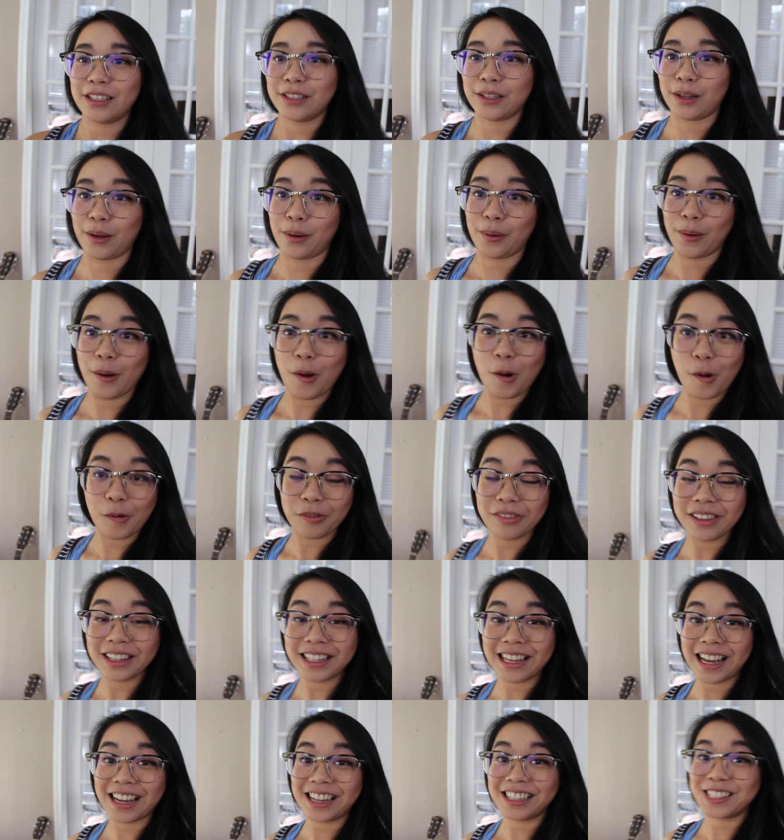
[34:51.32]
so
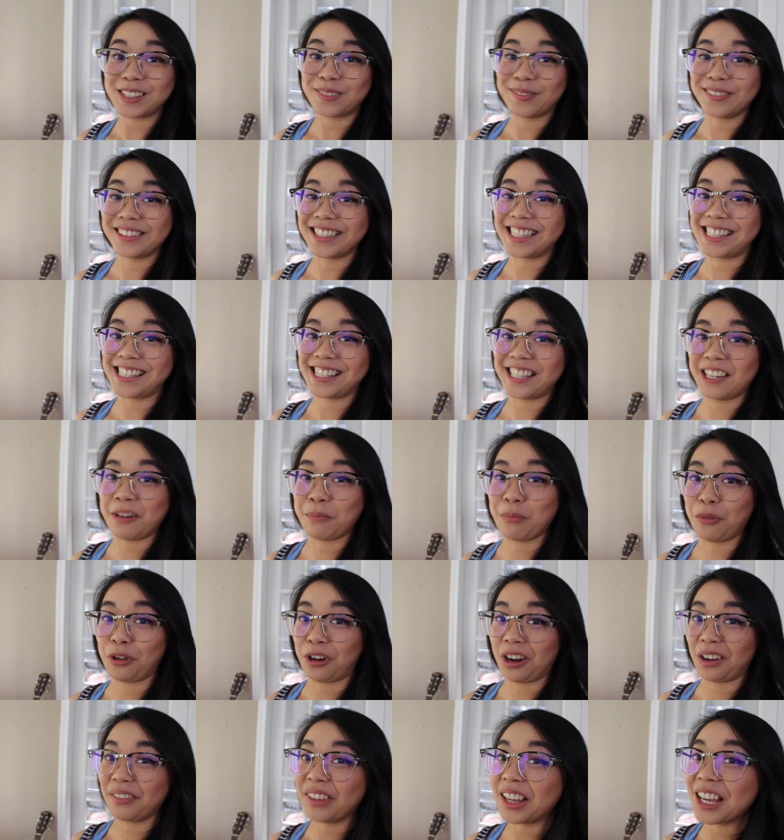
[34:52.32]
hopefully guys would see
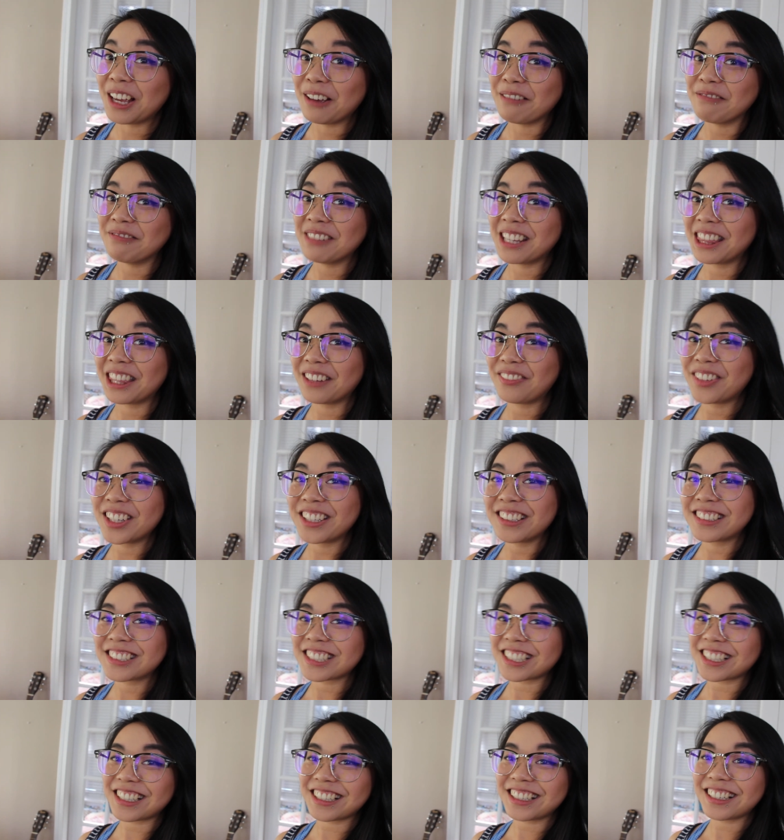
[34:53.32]
more of him in the
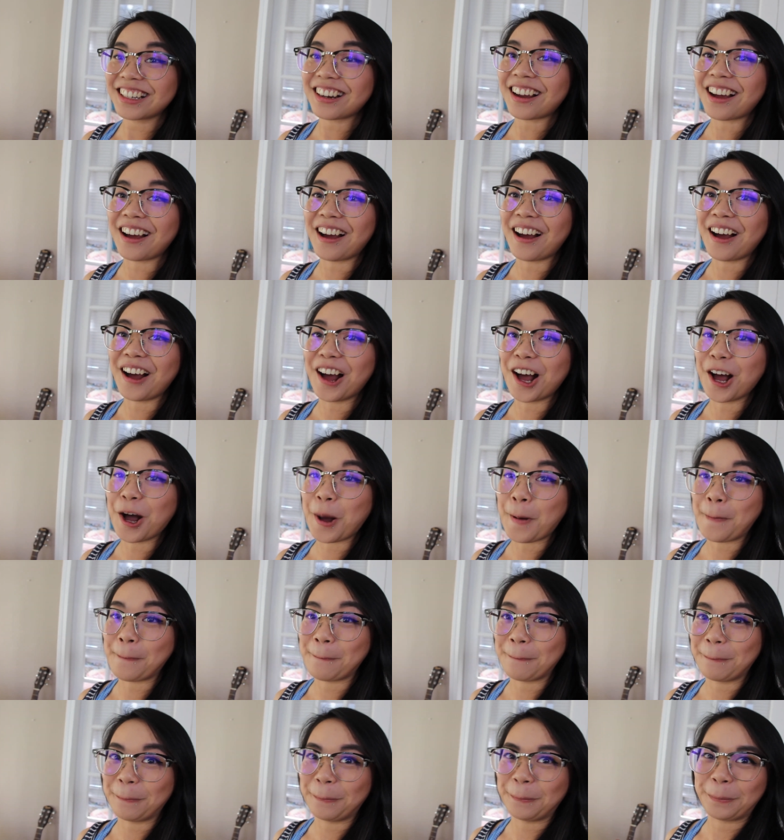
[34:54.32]
future
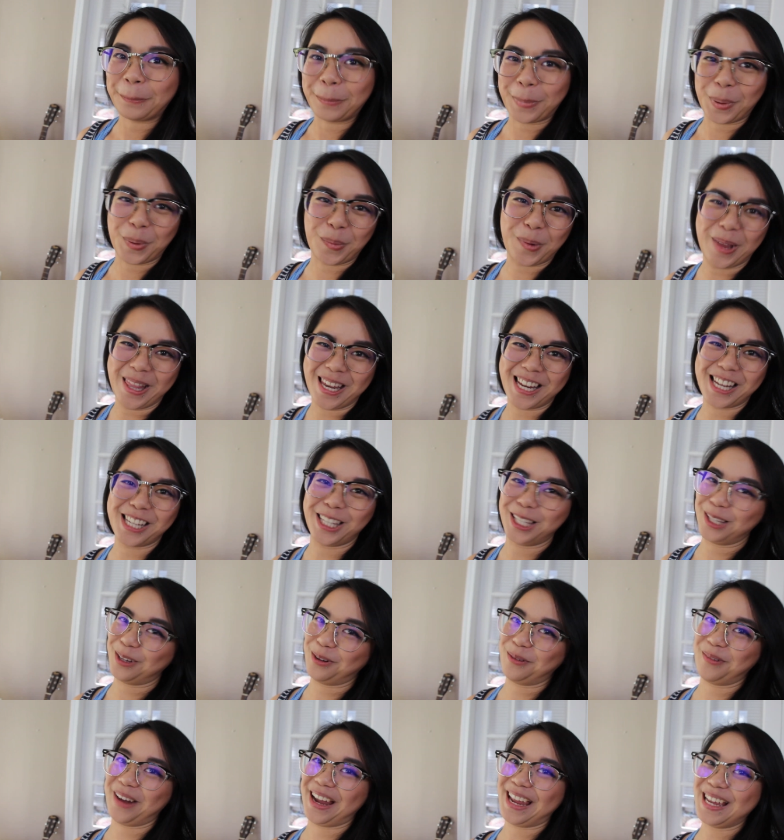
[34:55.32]
um, when he's
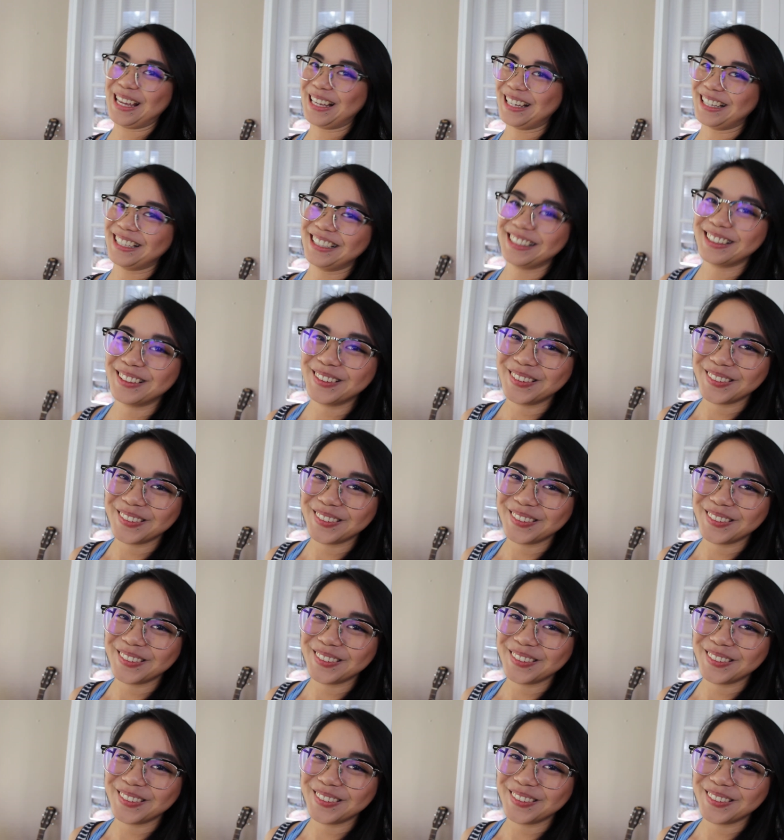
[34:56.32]
awake.